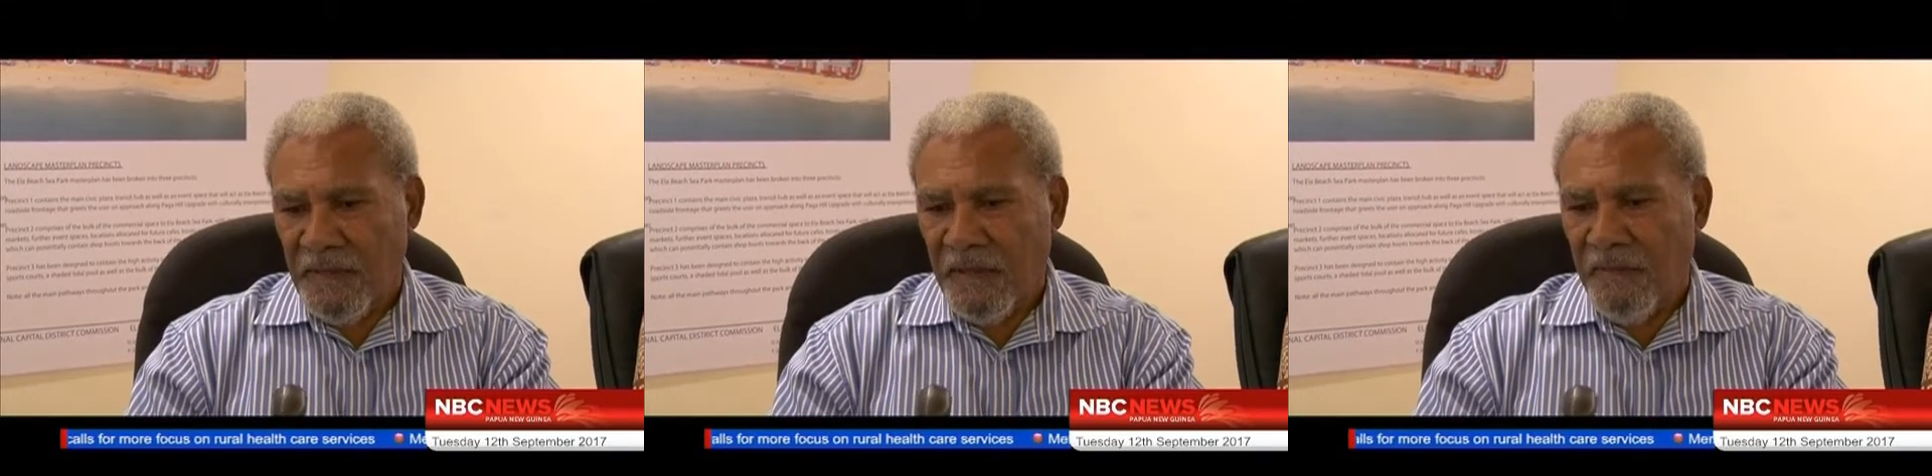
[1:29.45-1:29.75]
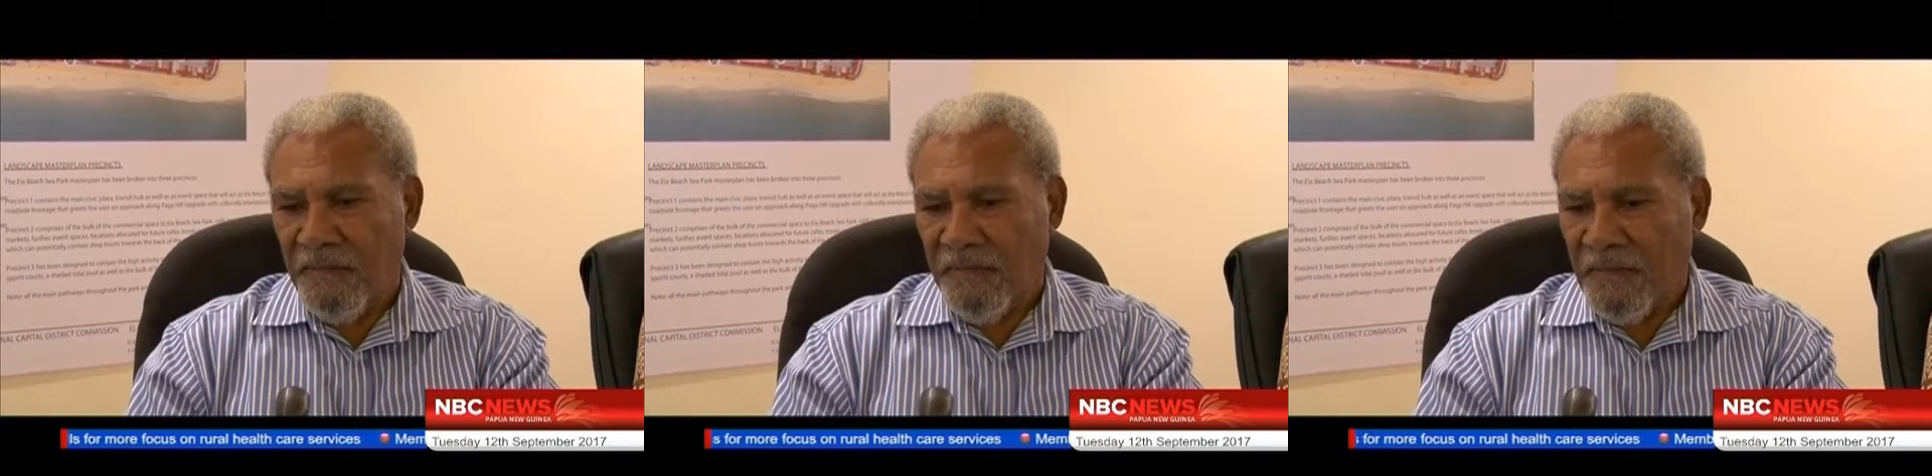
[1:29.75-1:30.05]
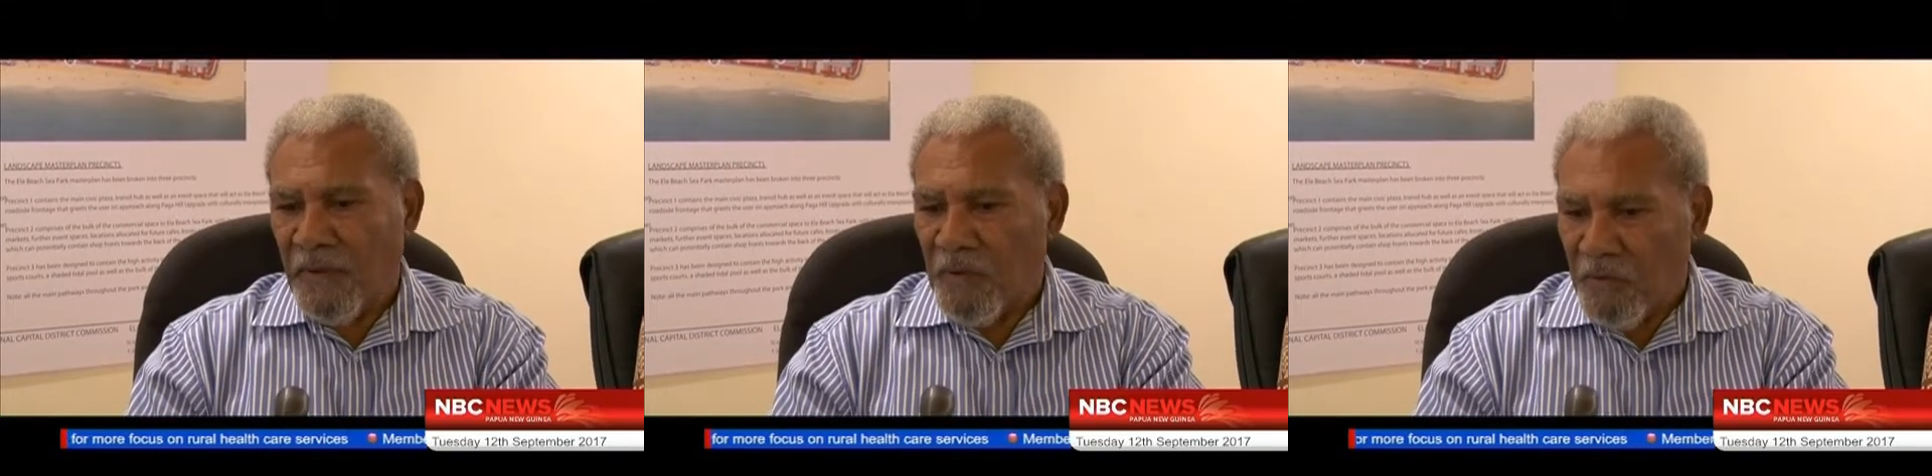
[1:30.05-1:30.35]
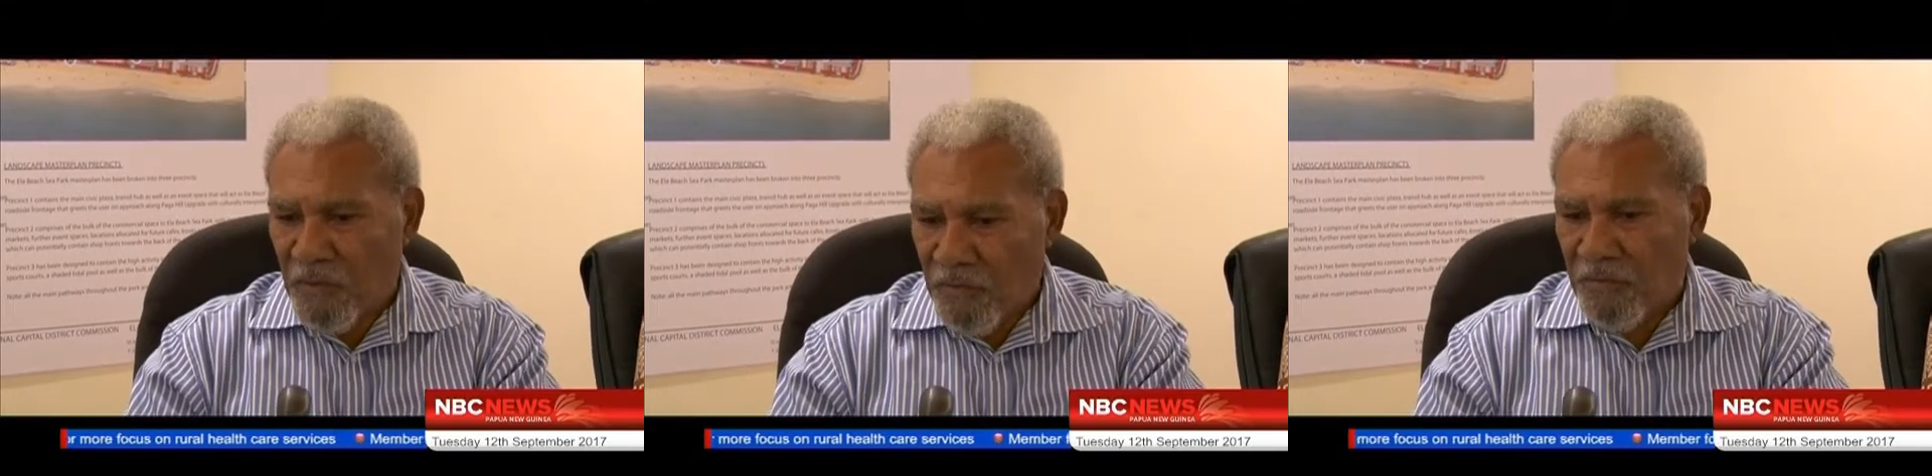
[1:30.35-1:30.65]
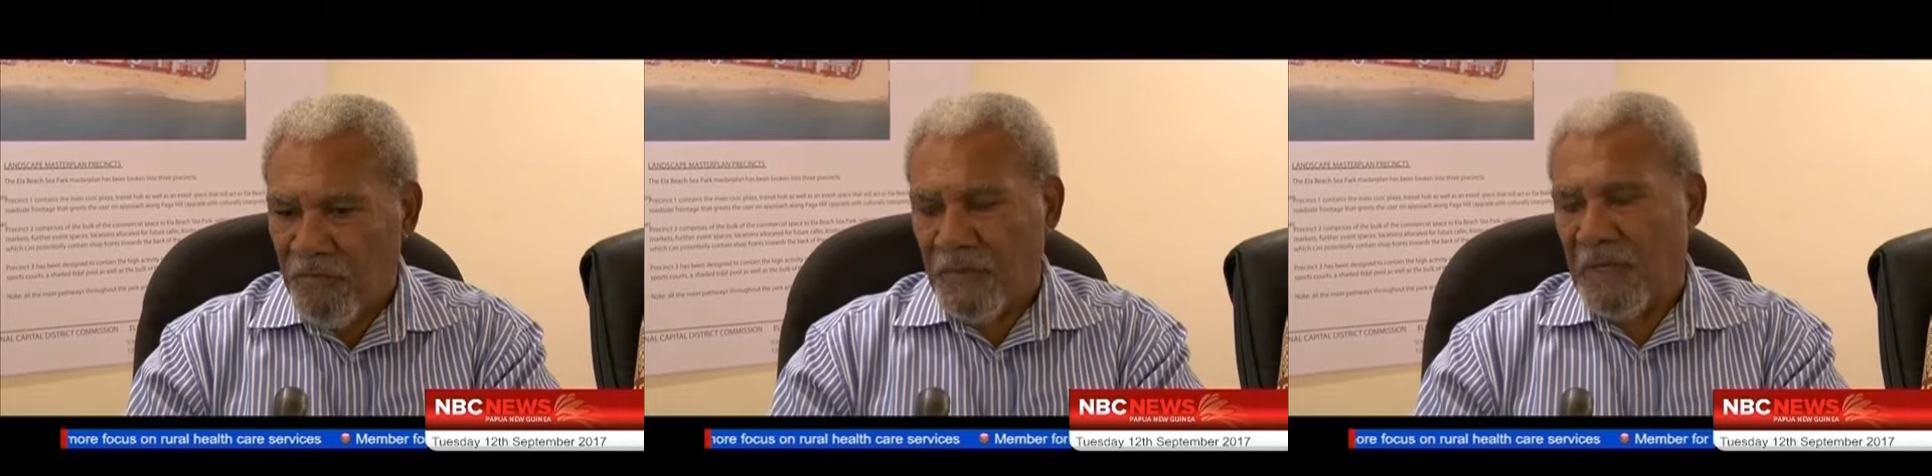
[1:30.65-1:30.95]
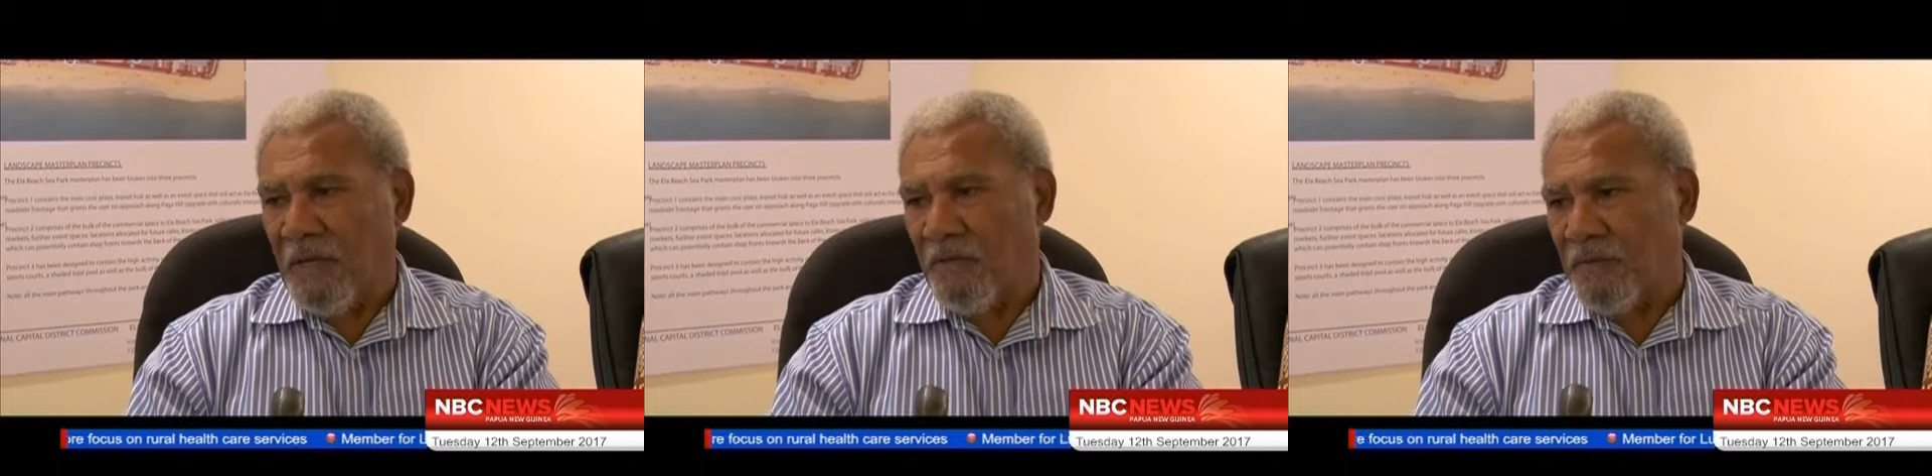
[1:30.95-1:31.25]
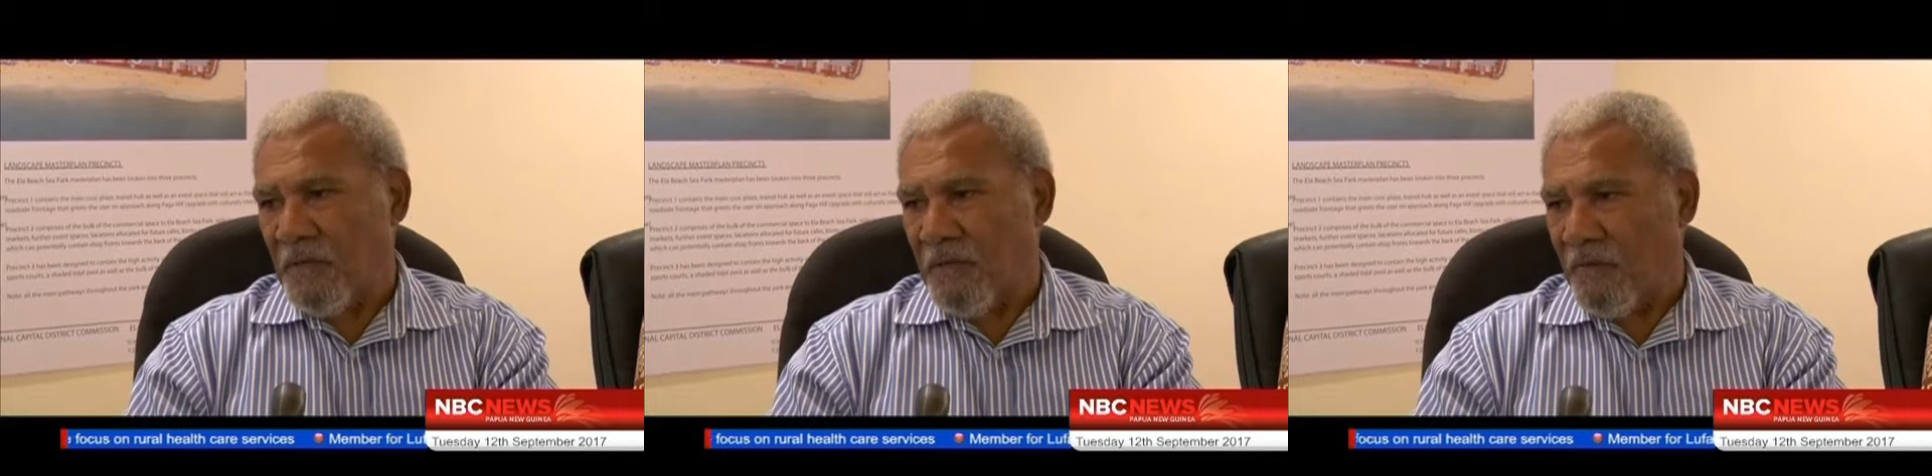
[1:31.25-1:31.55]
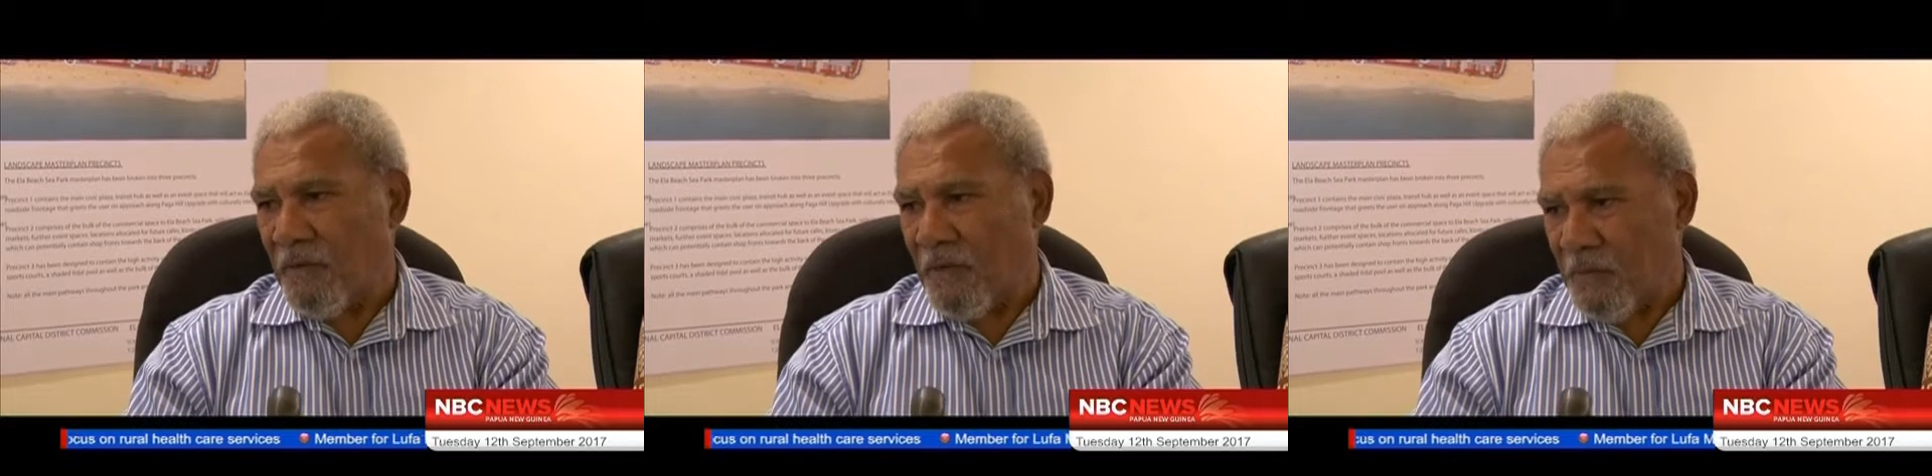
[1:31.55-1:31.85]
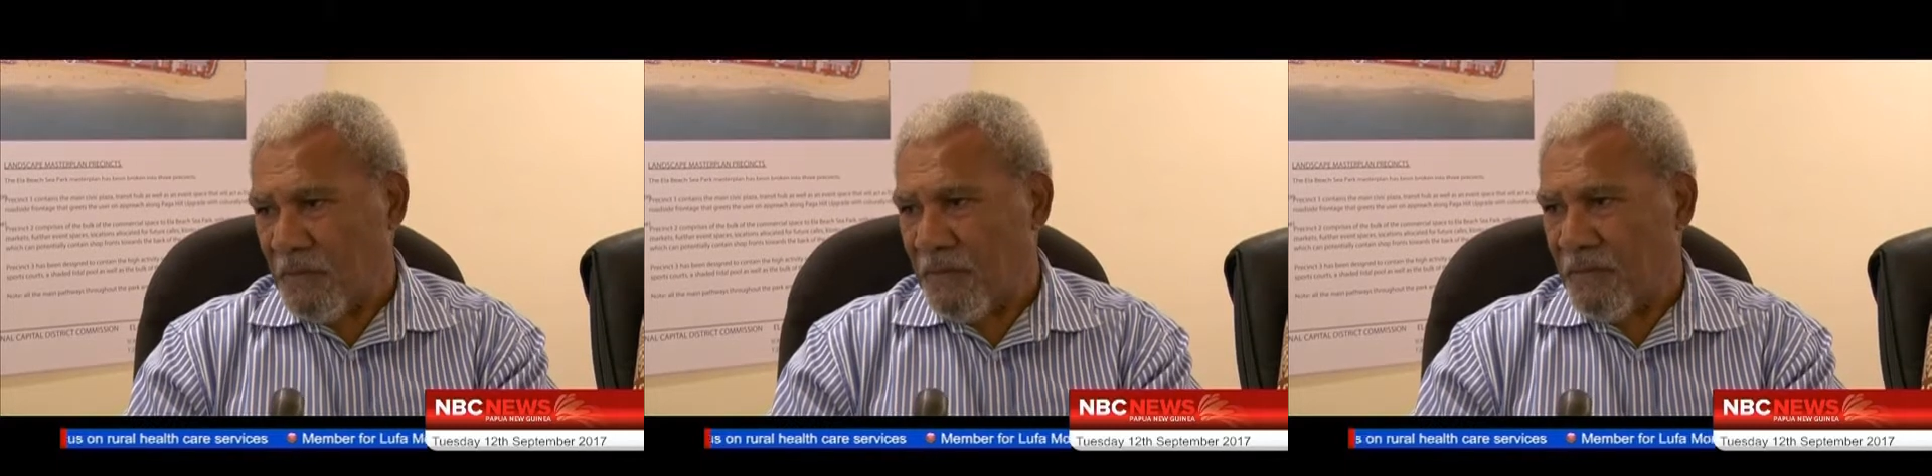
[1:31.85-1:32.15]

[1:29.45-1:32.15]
have grown the culture of corruption,